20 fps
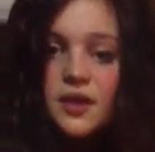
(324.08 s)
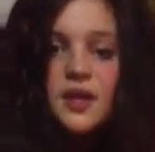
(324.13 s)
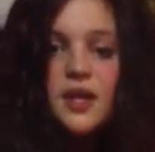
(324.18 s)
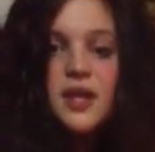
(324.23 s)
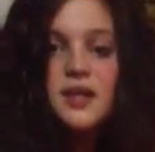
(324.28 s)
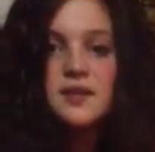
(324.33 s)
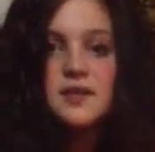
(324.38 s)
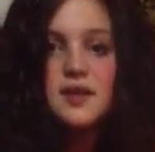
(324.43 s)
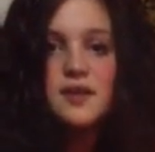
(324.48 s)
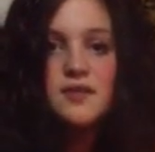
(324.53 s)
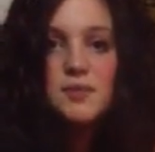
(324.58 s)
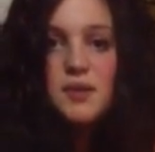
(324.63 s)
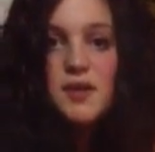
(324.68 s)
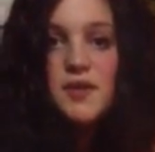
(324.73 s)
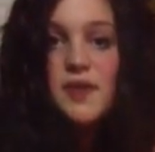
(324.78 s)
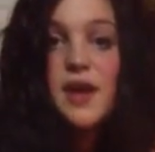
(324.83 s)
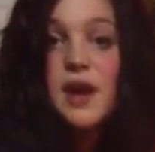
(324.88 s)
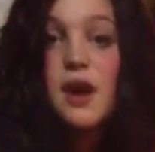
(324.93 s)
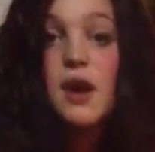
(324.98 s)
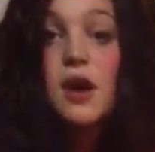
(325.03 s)
It doesn't have to be
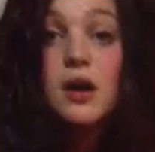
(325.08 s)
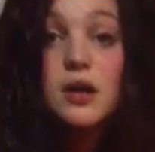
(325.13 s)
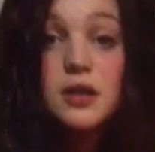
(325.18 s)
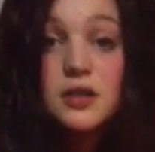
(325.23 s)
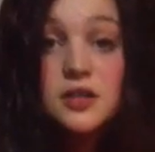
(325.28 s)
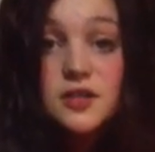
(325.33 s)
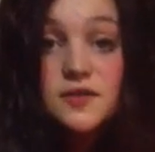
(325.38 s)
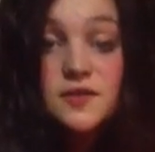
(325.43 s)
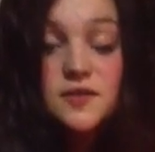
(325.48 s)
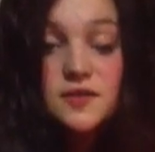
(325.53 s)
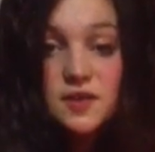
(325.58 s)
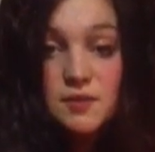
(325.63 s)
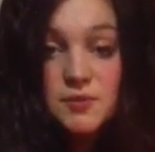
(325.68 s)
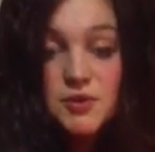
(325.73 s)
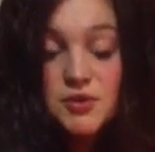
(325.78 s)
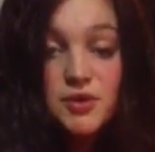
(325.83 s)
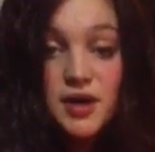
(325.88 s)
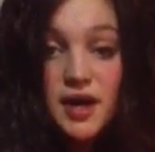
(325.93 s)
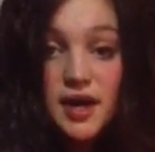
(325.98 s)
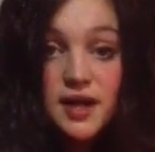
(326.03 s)
that harsh. For some of
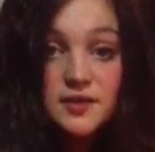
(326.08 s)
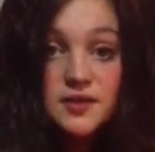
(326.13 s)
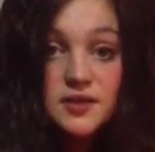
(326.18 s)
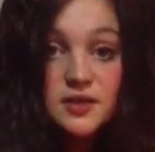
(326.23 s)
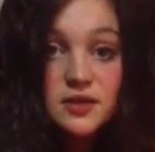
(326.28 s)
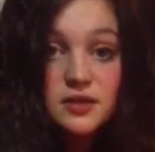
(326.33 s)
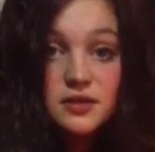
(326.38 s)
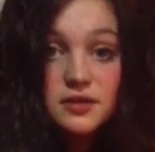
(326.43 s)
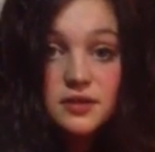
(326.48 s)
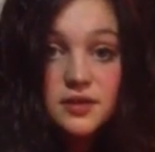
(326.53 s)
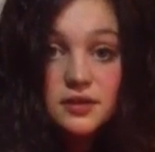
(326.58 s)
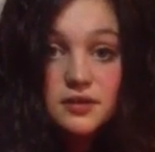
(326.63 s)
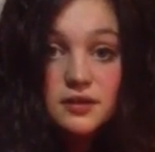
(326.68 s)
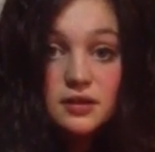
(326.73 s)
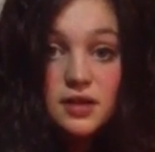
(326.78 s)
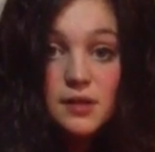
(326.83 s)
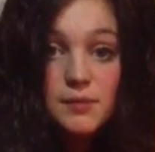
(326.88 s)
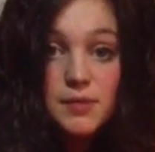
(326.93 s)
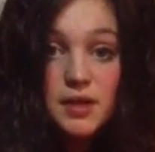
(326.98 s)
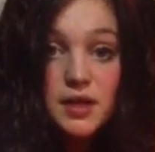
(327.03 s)
you guys, it could
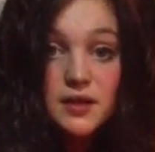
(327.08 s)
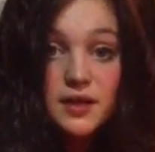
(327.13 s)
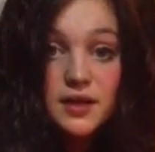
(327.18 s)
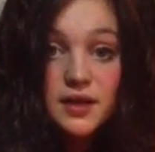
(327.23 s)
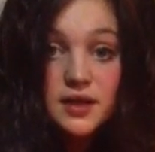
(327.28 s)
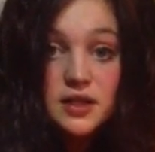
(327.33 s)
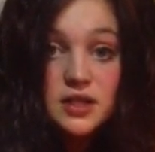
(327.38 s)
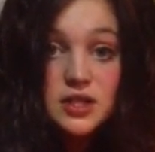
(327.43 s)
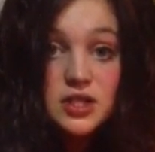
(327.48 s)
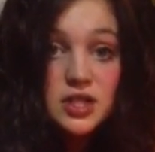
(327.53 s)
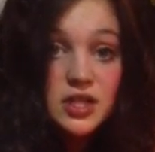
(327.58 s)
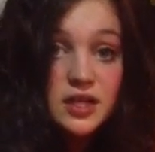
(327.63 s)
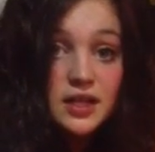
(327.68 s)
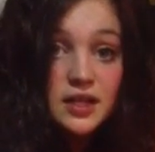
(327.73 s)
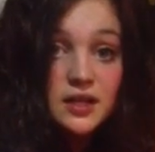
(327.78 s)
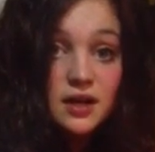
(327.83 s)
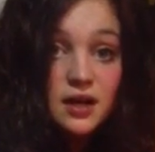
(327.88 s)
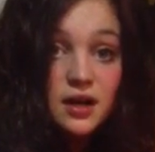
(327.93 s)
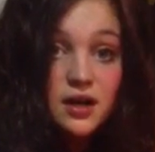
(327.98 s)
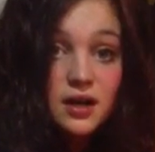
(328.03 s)
literally mean, like, a
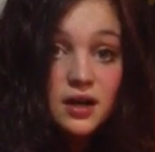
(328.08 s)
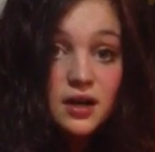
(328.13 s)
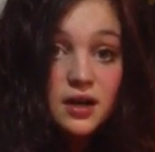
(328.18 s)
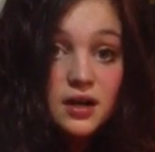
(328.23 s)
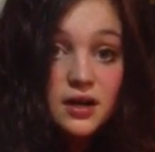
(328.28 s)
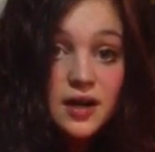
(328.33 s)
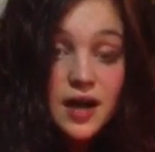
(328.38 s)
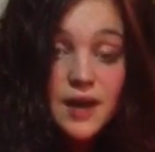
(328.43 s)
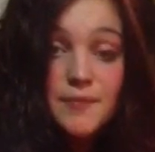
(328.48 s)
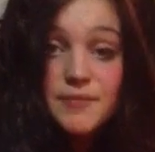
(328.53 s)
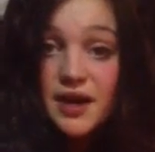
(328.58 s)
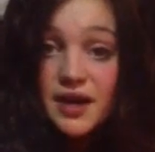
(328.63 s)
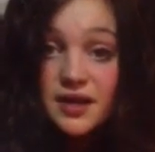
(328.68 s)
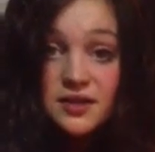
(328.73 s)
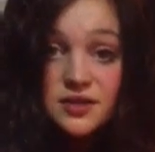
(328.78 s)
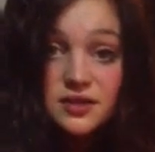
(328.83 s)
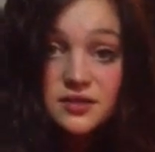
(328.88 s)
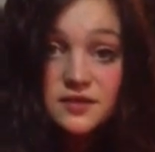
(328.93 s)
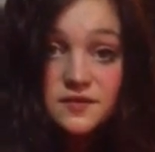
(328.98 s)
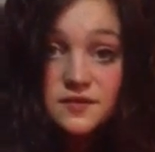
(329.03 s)
cheating card. I'm not
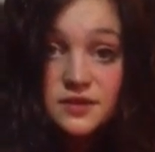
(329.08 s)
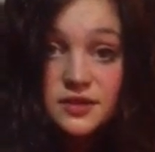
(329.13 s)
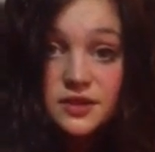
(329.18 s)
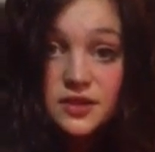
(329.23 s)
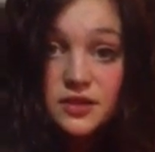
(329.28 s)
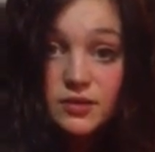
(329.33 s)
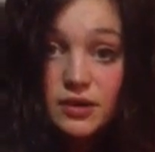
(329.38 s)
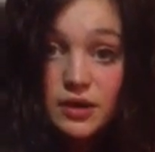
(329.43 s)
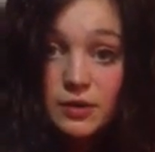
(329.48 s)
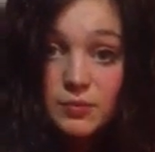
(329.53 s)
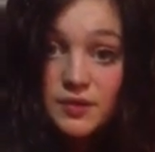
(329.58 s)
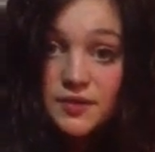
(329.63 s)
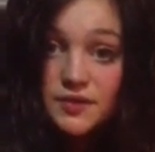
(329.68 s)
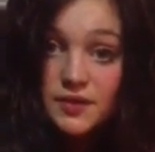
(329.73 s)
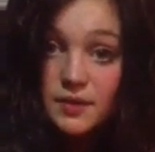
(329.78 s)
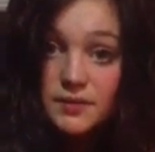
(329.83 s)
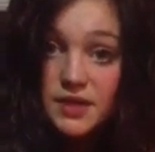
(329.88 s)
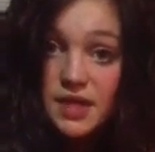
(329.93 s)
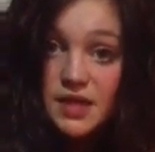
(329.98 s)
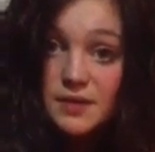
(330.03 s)
trying to freak you out, but
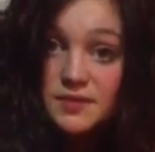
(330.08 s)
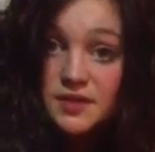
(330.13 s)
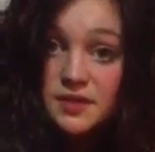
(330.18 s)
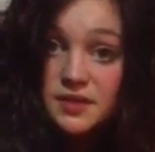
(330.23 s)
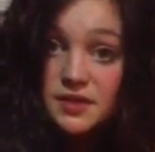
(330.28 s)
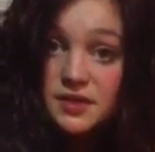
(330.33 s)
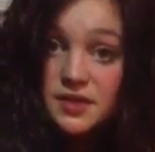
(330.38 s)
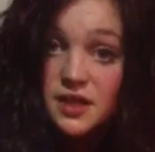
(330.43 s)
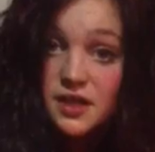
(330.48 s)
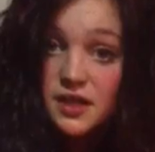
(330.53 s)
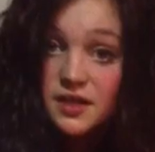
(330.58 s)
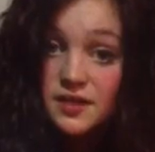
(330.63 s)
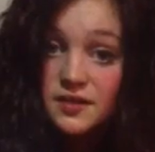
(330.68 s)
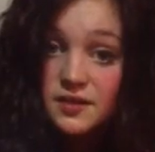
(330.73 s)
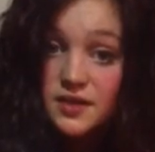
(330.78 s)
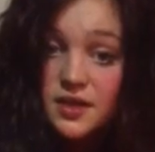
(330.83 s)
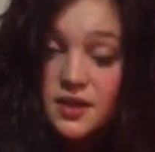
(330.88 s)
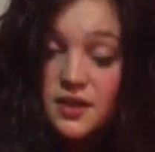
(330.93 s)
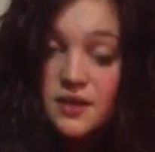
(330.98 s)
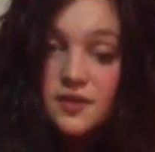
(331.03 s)
sometimes it
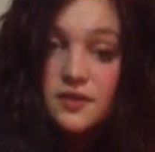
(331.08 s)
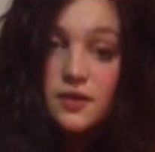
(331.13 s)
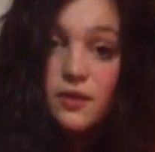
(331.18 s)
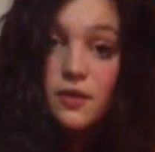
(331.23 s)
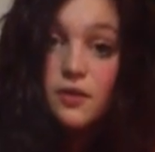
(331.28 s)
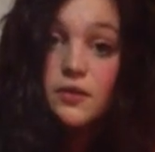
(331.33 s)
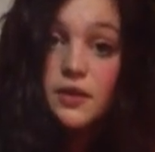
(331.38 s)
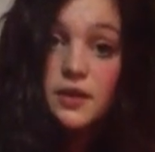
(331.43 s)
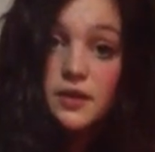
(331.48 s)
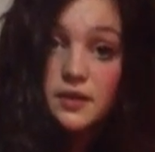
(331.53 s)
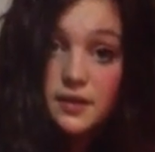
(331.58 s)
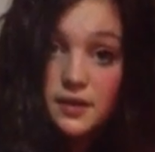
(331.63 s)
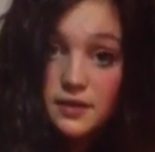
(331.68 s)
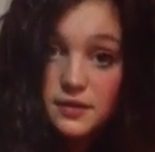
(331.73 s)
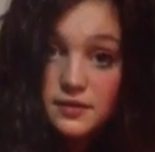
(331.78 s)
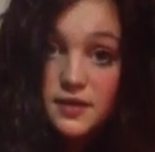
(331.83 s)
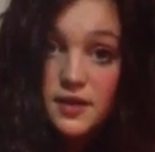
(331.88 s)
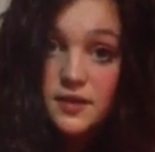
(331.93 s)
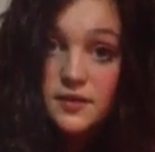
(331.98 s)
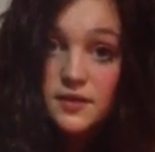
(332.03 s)
does, so
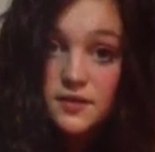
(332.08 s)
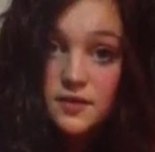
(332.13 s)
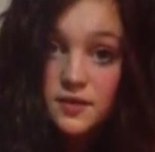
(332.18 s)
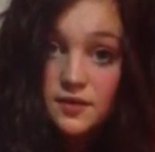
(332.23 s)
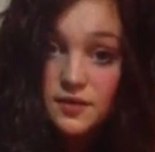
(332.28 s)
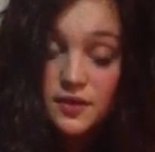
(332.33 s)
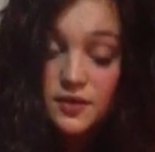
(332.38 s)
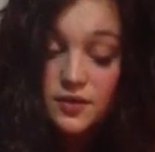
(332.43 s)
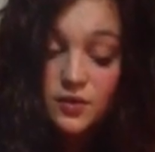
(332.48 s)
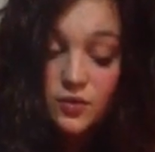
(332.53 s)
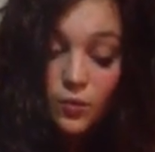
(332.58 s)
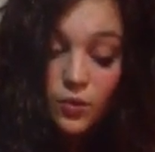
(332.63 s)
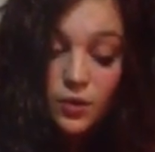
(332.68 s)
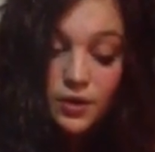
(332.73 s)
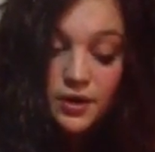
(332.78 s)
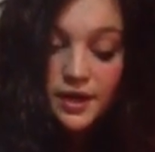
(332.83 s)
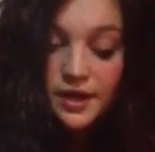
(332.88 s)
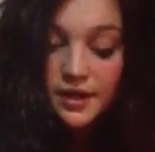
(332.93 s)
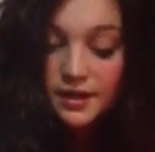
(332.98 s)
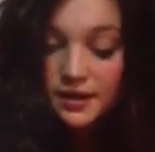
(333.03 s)
take this as, like, your
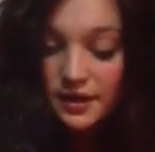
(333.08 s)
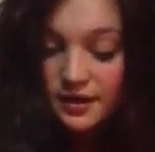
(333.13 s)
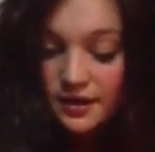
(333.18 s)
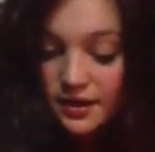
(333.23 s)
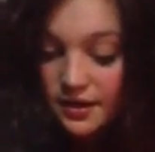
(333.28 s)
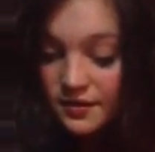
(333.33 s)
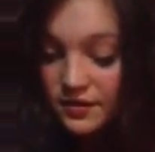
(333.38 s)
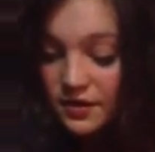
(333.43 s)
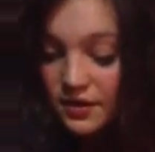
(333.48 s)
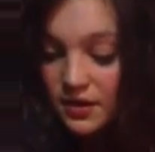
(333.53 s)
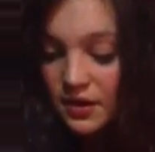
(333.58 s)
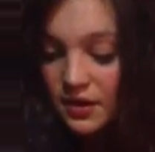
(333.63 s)
warning, I guess.